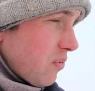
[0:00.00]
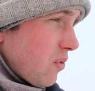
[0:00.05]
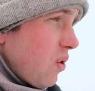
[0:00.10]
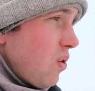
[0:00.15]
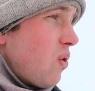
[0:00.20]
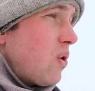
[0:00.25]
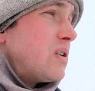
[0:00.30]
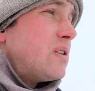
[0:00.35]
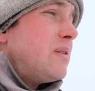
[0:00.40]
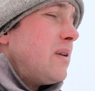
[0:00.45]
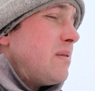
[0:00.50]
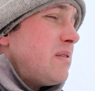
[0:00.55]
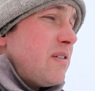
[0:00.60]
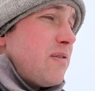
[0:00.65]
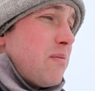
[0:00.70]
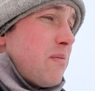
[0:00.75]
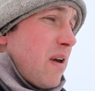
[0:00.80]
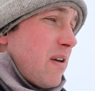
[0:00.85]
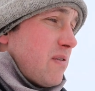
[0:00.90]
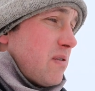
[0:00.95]
or sometimes
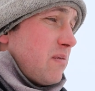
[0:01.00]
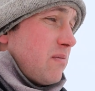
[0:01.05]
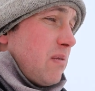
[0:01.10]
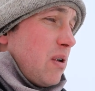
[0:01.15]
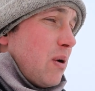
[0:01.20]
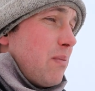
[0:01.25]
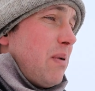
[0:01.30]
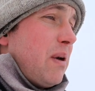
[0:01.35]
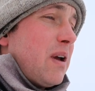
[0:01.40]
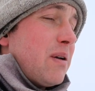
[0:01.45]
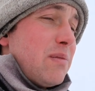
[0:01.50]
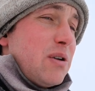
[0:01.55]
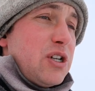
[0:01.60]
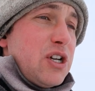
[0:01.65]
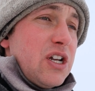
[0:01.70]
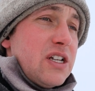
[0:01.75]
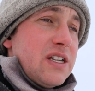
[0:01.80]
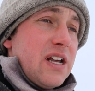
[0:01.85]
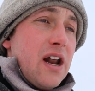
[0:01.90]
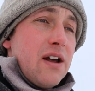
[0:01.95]
even even you know bigger
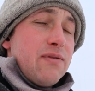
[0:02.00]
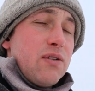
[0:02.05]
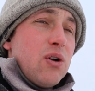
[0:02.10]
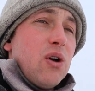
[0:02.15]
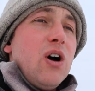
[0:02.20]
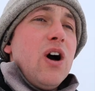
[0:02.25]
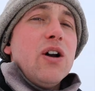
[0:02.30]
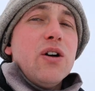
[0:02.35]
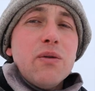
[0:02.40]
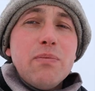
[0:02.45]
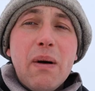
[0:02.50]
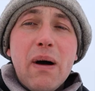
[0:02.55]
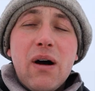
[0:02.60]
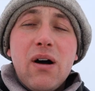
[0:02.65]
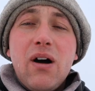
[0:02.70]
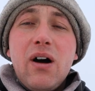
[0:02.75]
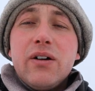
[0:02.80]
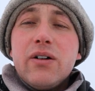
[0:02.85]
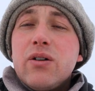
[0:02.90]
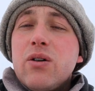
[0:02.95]
machines that have you know 100
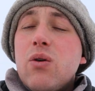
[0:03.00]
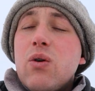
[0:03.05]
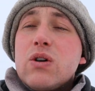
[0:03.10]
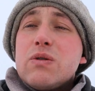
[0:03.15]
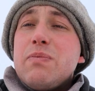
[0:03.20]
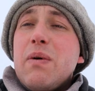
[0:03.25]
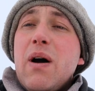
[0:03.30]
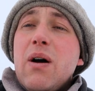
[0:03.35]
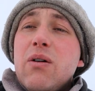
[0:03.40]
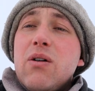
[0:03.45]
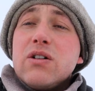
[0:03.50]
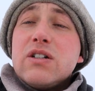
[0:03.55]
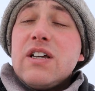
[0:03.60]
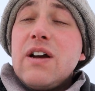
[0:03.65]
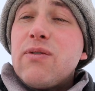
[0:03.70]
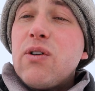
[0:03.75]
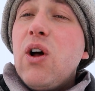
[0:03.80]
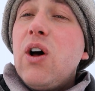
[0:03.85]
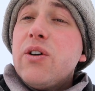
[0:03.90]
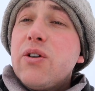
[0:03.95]
100 horsepower or
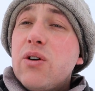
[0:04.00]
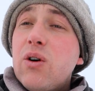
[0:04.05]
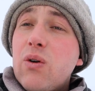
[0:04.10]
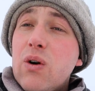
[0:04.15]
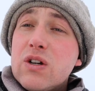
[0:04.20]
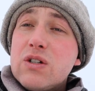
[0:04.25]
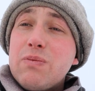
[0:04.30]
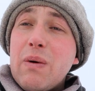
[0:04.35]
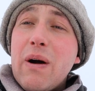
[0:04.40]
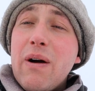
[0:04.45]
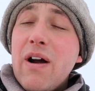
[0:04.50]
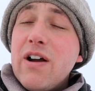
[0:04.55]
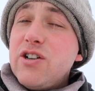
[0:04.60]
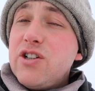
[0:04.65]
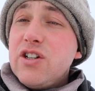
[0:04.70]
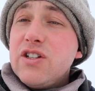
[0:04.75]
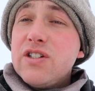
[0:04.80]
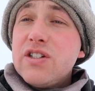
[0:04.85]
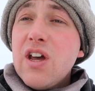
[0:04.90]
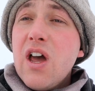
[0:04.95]
several hundred horsepower
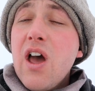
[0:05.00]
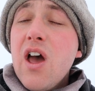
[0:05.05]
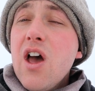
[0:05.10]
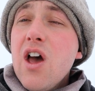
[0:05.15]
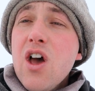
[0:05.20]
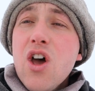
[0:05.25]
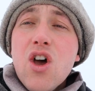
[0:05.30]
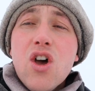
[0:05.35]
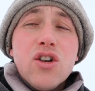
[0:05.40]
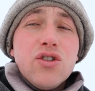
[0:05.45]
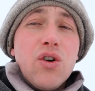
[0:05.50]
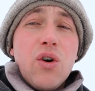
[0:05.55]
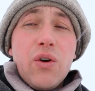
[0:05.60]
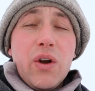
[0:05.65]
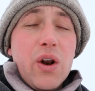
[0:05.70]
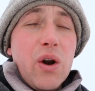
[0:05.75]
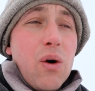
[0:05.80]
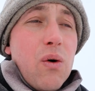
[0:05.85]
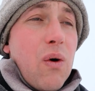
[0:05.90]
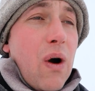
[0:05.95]
engines so
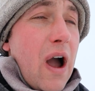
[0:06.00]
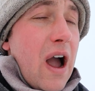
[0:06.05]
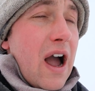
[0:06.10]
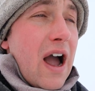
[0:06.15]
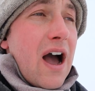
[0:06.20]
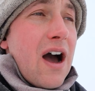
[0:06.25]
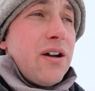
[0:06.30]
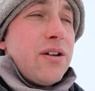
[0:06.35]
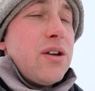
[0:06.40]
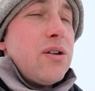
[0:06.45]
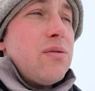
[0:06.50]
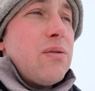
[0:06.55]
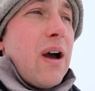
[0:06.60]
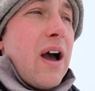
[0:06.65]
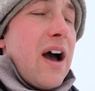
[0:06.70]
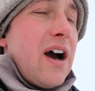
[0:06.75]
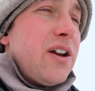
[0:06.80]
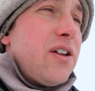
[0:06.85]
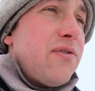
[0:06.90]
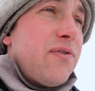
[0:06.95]
you know how do you
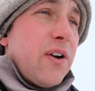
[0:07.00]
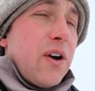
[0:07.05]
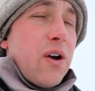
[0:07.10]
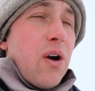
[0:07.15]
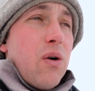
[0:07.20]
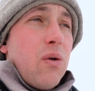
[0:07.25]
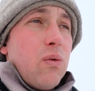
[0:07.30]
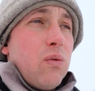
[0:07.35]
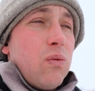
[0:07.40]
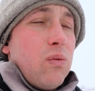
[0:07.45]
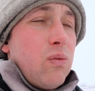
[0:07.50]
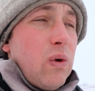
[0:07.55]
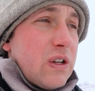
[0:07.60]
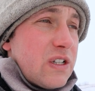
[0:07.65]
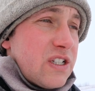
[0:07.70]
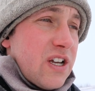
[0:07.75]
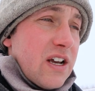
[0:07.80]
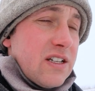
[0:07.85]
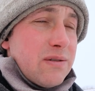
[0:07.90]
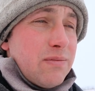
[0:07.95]
how do you figure out what
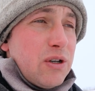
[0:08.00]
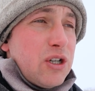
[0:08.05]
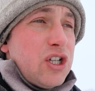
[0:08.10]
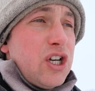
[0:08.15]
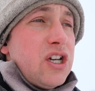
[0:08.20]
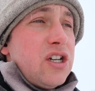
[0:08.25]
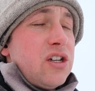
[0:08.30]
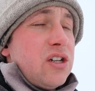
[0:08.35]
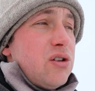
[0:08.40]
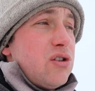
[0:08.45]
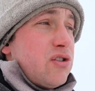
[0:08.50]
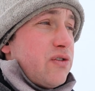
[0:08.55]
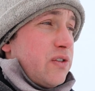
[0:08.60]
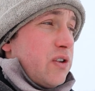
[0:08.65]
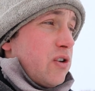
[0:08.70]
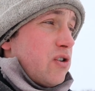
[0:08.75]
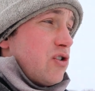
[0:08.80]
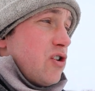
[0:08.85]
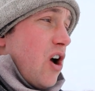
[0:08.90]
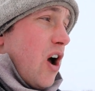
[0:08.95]
size of machine to use for
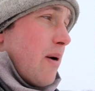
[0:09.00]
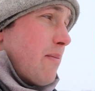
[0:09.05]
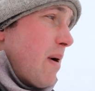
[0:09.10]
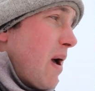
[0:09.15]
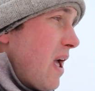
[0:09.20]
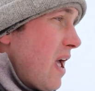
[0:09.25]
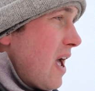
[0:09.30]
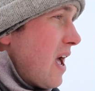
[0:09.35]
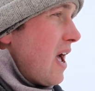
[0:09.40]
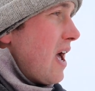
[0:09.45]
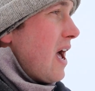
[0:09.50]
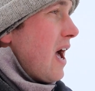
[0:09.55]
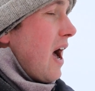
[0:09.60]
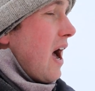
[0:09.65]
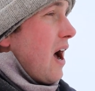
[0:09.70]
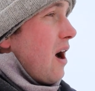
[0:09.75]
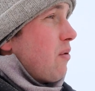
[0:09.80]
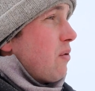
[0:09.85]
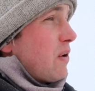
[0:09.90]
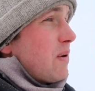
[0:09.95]
your job
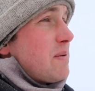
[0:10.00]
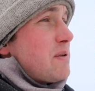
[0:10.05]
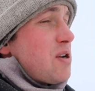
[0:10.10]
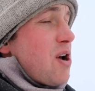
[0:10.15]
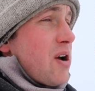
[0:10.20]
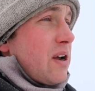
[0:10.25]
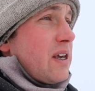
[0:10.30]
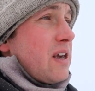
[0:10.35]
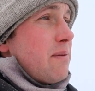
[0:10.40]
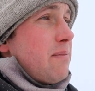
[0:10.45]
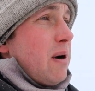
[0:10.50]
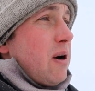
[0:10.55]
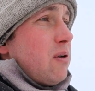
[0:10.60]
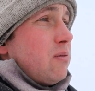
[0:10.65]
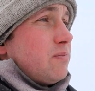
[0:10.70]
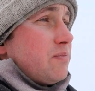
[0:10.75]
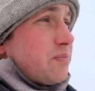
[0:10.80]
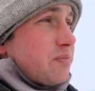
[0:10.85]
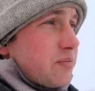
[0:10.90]
uh, we're going to be talking about